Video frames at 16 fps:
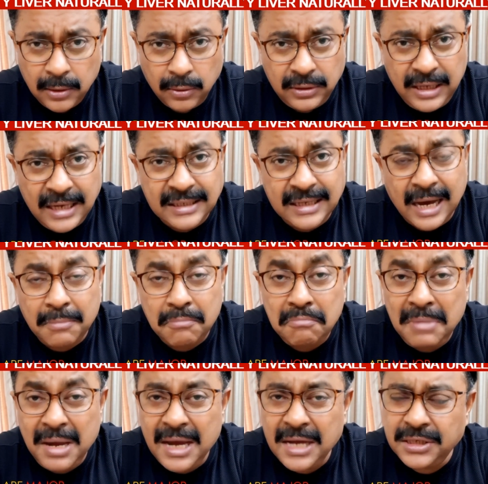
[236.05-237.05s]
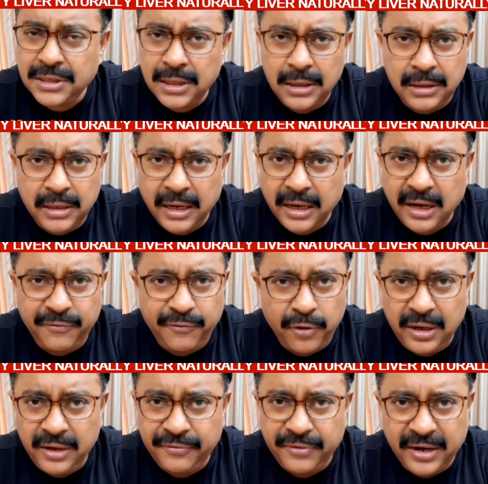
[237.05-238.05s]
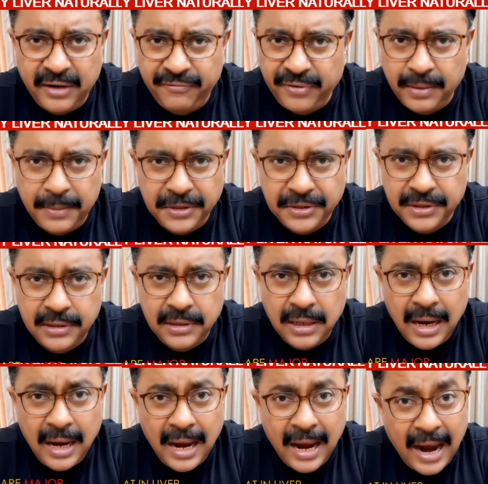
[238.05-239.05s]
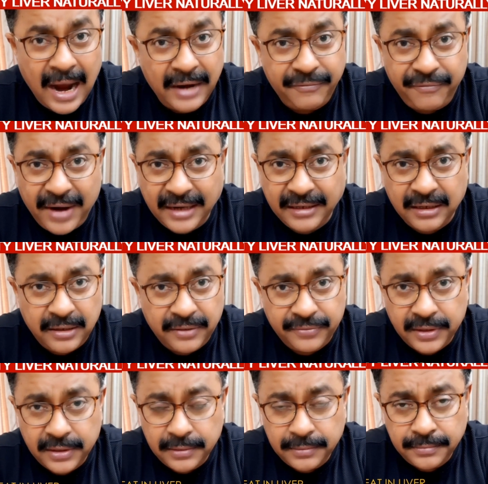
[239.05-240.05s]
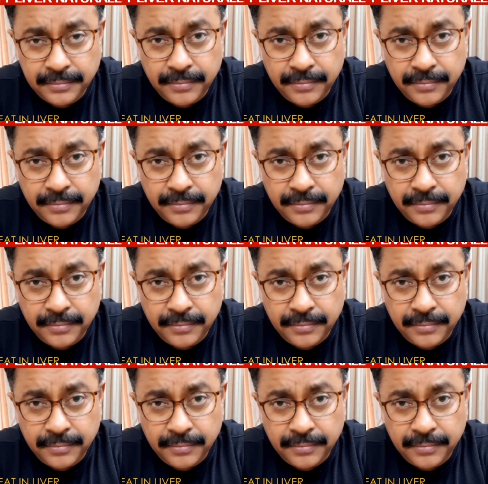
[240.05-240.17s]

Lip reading: Now, these are major trigger for liver inflammation and fat in liver.